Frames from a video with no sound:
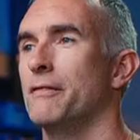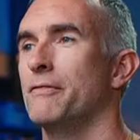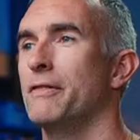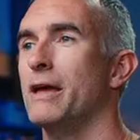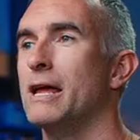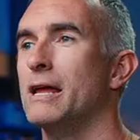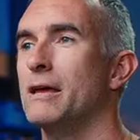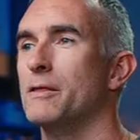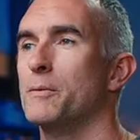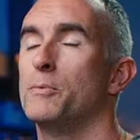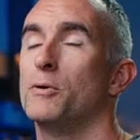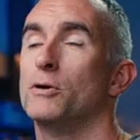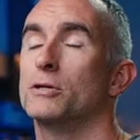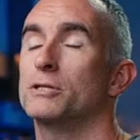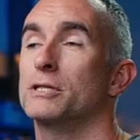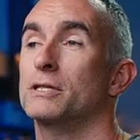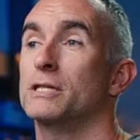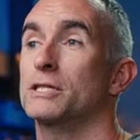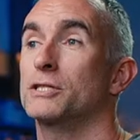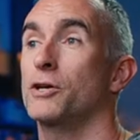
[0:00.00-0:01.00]
They are the
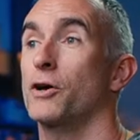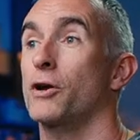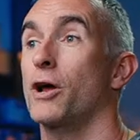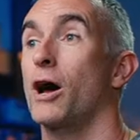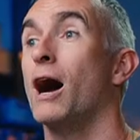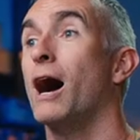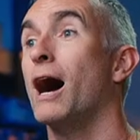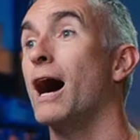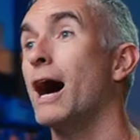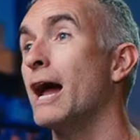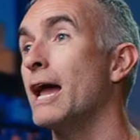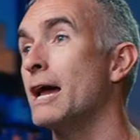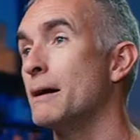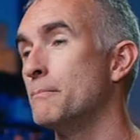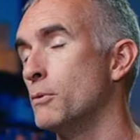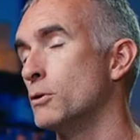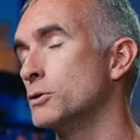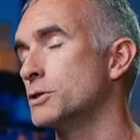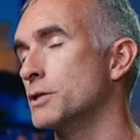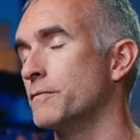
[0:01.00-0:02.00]
person that's going to
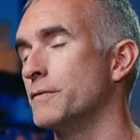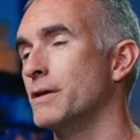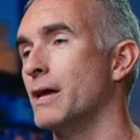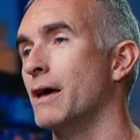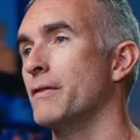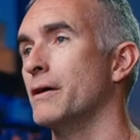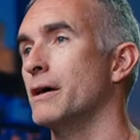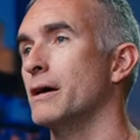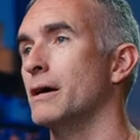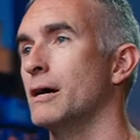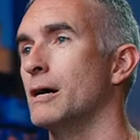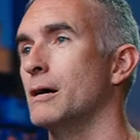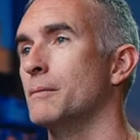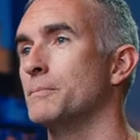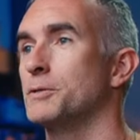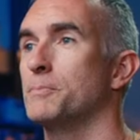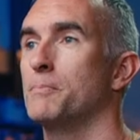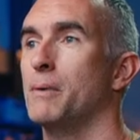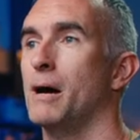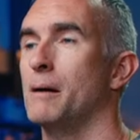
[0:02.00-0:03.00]
hire most of the
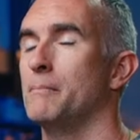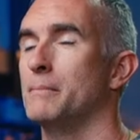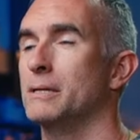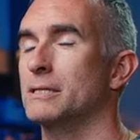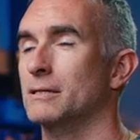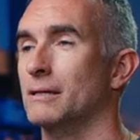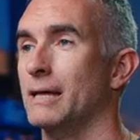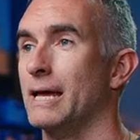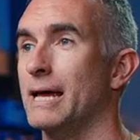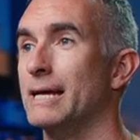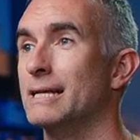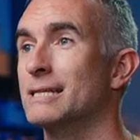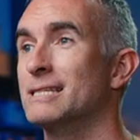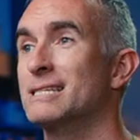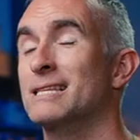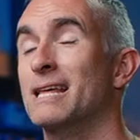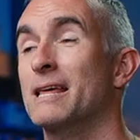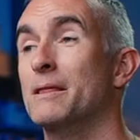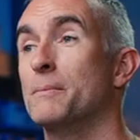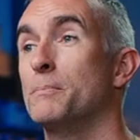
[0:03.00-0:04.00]
other departmental
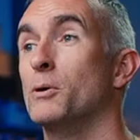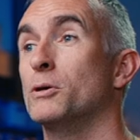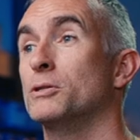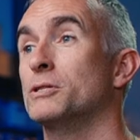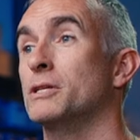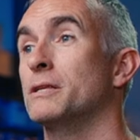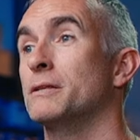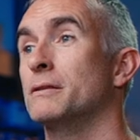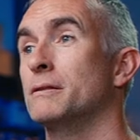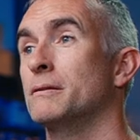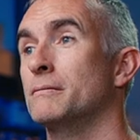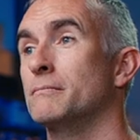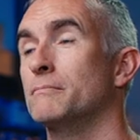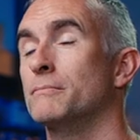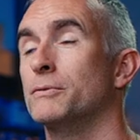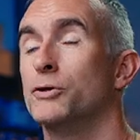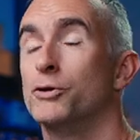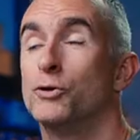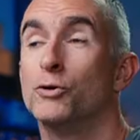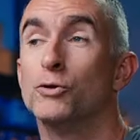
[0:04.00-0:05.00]
heads. They're the person
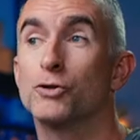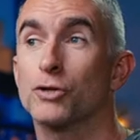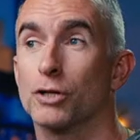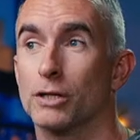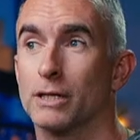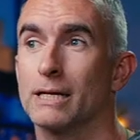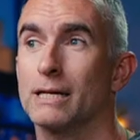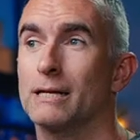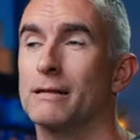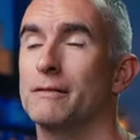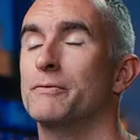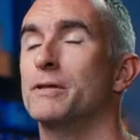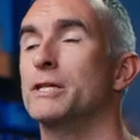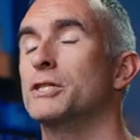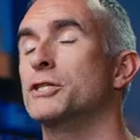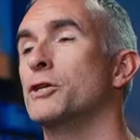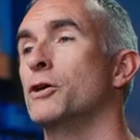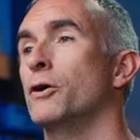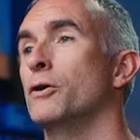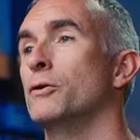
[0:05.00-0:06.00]
usually
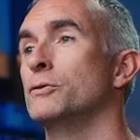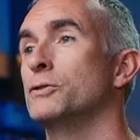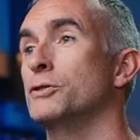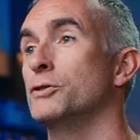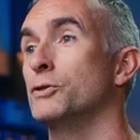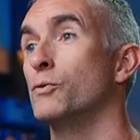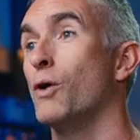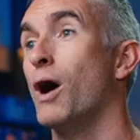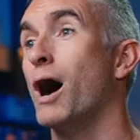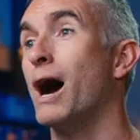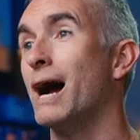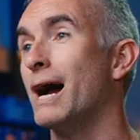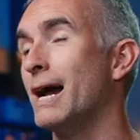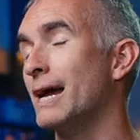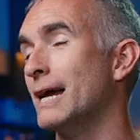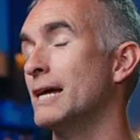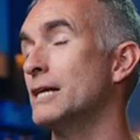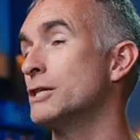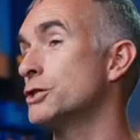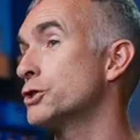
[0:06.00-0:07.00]
that's going to
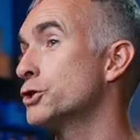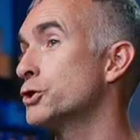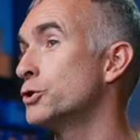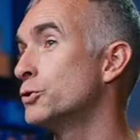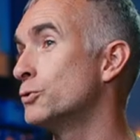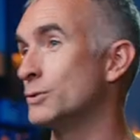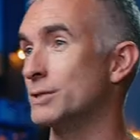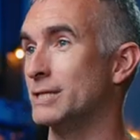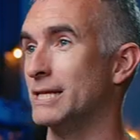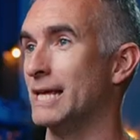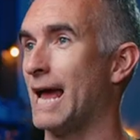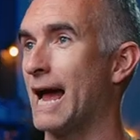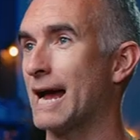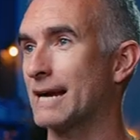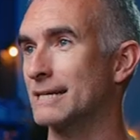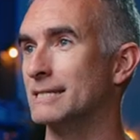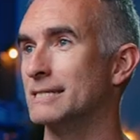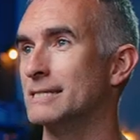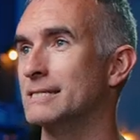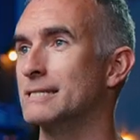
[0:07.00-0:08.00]
hire and choose the
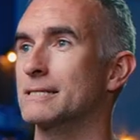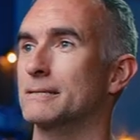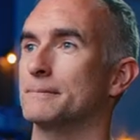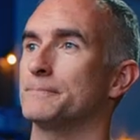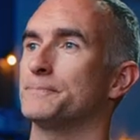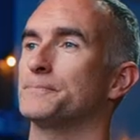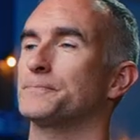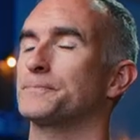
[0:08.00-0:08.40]
actors.